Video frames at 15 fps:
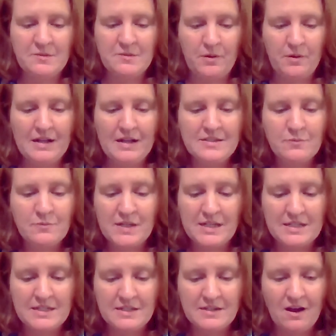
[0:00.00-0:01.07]
surprised when
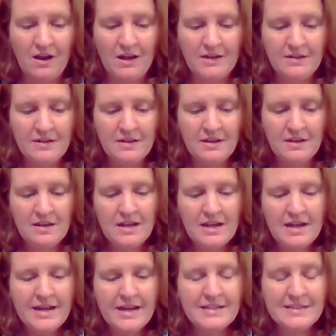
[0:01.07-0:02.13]
he did not. He